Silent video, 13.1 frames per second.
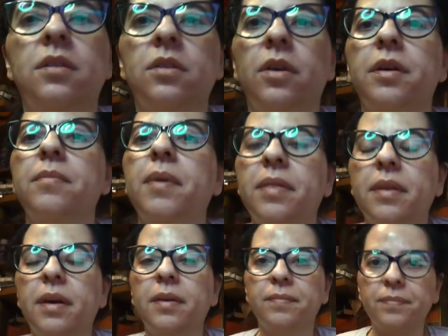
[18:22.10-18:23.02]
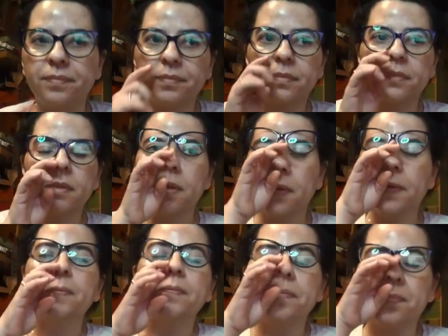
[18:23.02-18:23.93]
Sorry about that.
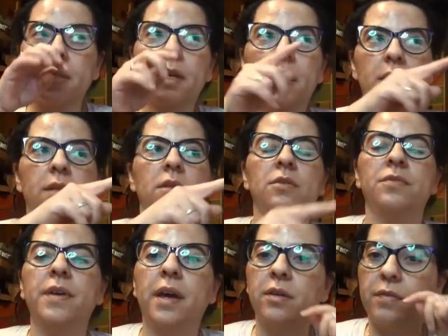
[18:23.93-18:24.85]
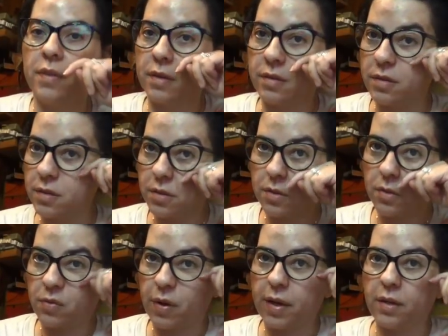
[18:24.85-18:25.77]
Got a little fan over there that's
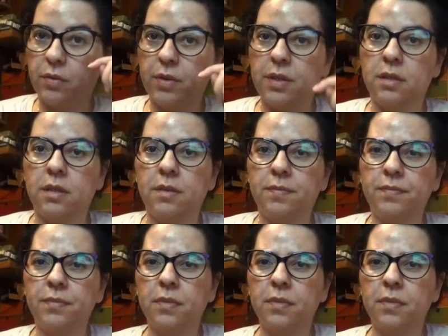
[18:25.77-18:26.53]
quite noisy.